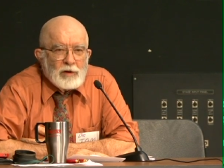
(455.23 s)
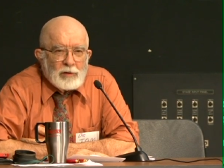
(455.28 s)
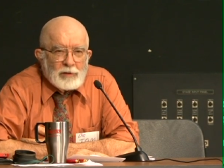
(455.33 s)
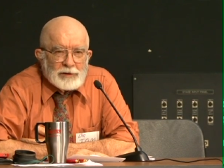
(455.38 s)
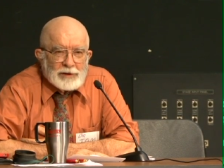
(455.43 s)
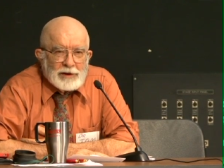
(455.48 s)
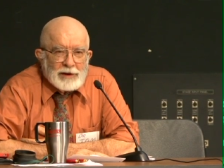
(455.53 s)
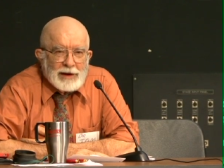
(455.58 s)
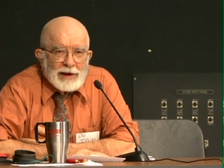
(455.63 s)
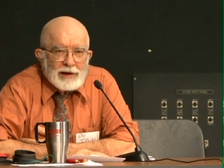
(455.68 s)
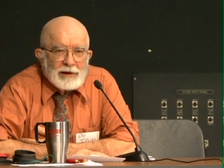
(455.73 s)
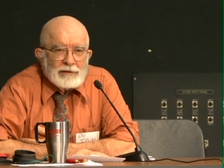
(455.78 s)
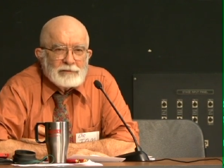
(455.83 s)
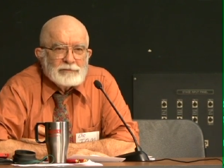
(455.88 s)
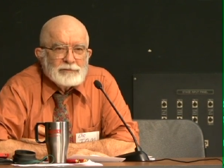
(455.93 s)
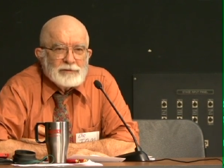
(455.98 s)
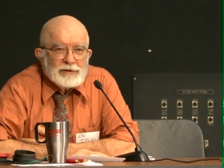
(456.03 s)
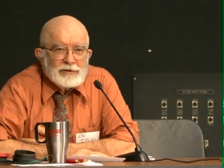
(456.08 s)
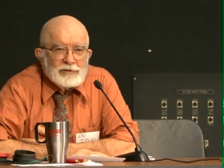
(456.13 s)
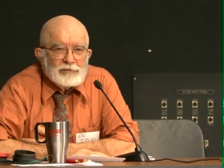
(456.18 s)
All you
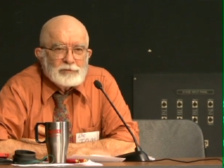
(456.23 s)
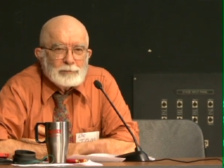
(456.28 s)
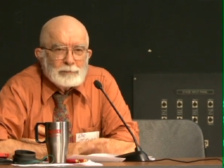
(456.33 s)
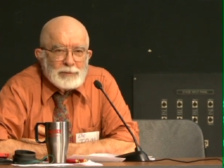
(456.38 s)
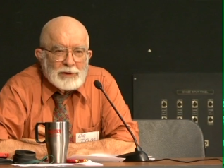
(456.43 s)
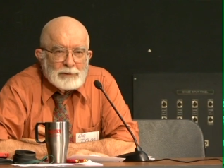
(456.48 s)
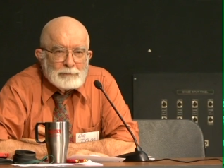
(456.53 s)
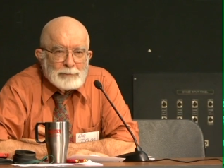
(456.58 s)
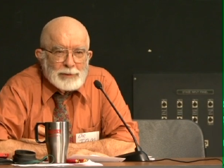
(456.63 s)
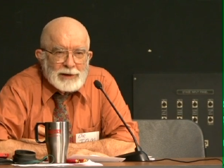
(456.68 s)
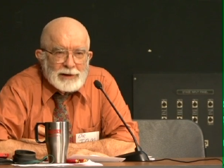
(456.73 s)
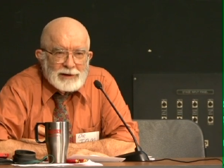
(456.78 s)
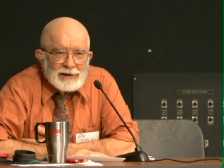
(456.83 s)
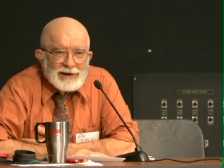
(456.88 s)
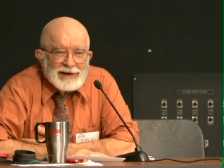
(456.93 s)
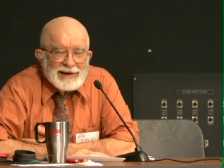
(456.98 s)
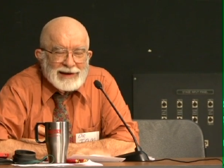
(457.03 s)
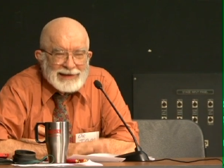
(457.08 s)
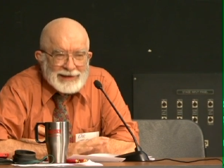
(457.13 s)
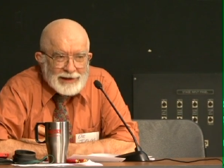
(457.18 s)
have is
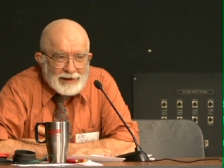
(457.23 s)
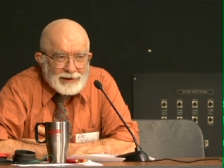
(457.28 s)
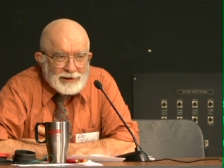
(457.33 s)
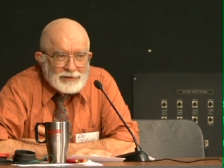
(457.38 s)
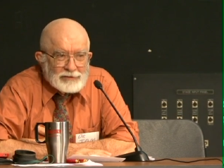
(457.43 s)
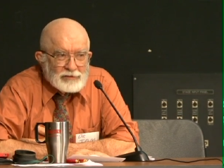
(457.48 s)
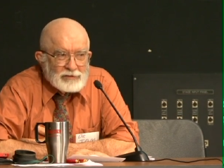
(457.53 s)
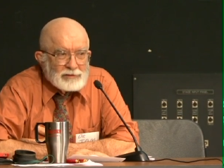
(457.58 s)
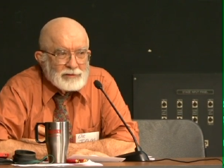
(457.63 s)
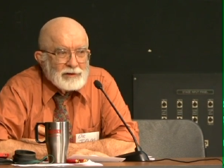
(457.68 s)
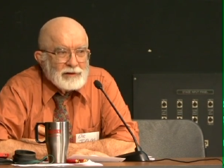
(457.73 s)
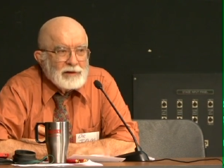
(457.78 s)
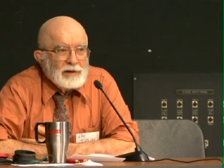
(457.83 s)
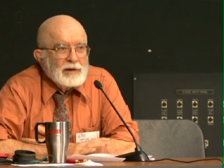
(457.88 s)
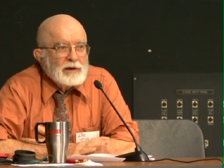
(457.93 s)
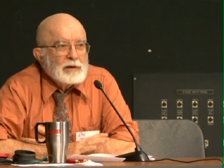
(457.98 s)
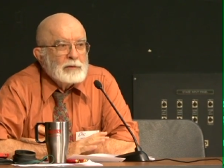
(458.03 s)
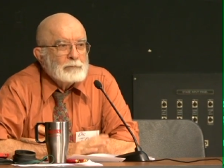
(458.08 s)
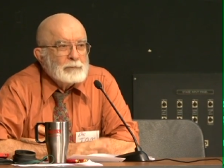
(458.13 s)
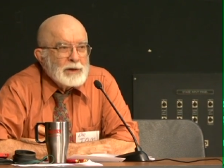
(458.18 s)
big tanks,
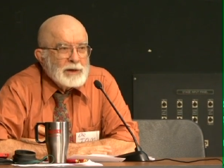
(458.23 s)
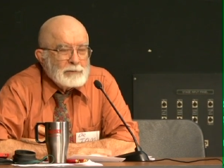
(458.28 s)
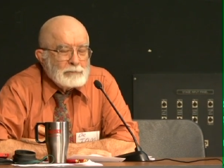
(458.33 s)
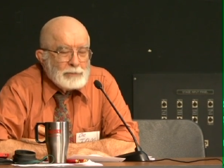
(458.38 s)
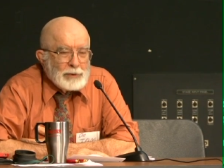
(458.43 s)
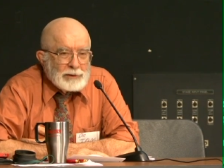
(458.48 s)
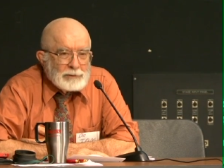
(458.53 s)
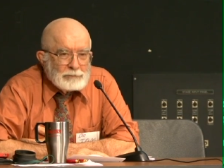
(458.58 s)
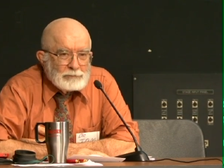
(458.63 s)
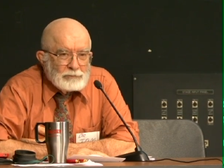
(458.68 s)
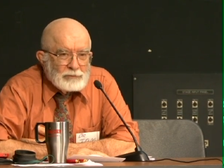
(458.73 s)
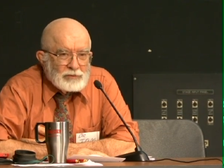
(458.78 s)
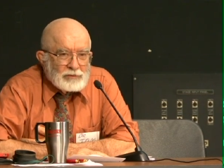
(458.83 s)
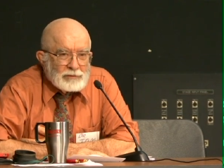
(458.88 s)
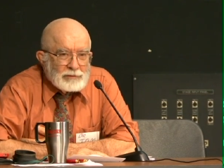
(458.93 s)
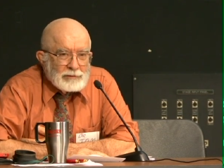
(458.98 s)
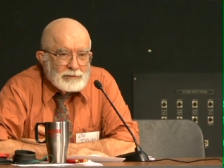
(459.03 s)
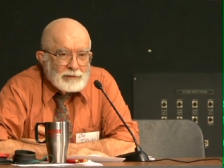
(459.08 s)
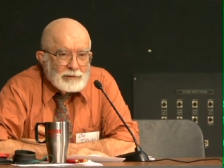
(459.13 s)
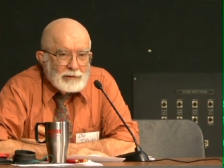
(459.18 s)
big
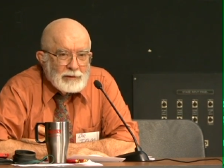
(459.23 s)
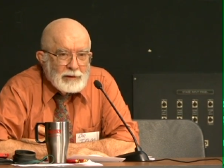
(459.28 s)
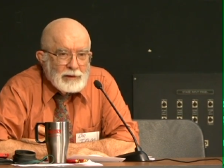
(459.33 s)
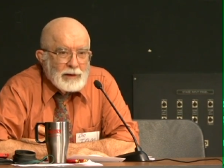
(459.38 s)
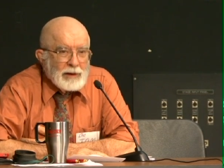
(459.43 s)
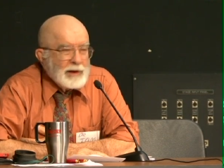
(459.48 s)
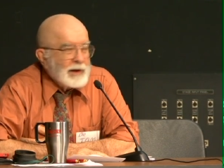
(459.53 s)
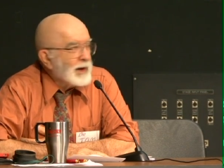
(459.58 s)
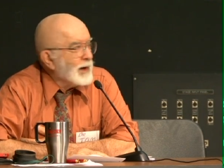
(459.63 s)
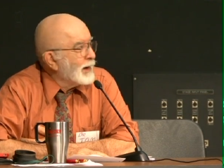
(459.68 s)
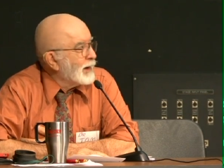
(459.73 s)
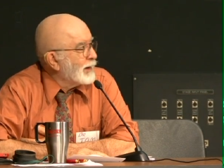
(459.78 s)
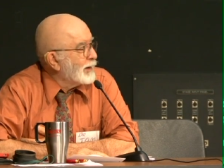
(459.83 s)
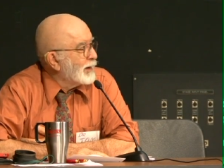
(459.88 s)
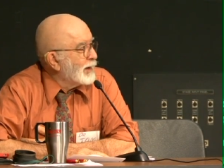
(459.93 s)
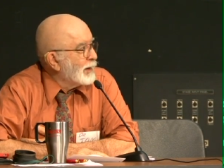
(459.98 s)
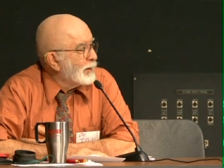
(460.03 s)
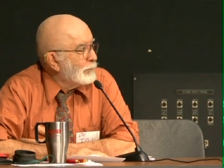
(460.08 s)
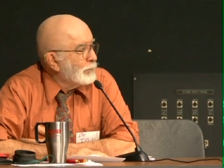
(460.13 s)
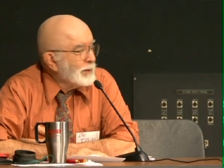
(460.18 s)
pumps,
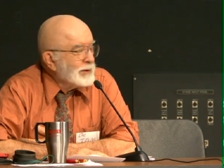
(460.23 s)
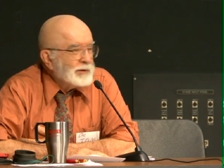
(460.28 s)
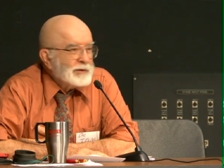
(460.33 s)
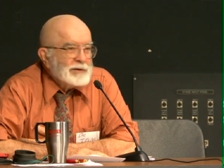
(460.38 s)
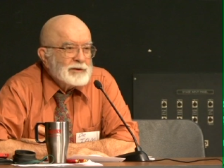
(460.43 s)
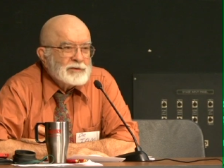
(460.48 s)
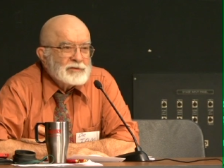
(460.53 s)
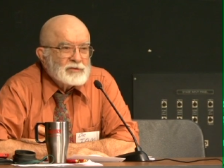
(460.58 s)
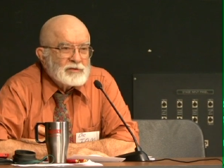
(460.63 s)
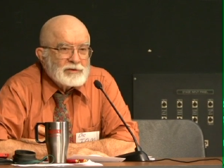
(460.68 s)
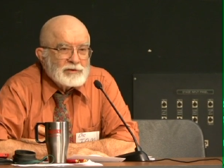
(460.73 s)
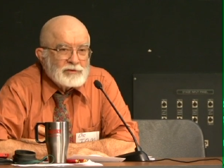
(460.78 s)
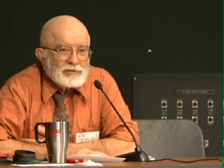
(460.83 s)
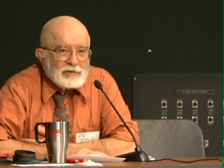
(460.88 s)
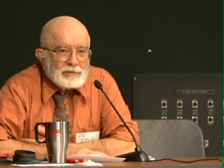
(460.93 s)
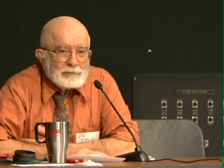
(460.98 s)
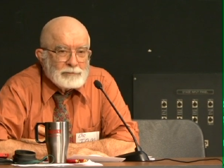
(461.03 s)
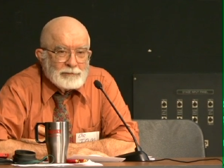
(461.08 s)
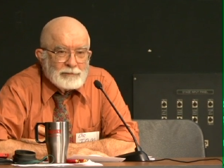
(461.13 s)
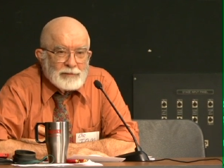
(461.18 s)
and a blending
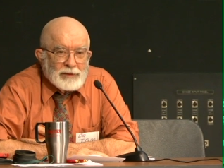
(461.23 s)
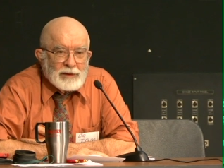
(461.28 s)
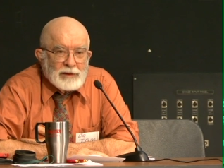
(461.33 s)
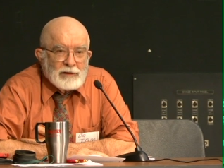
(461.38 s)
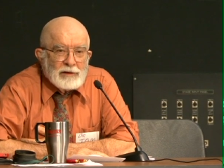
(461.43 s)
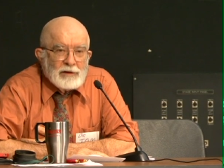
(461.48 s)
system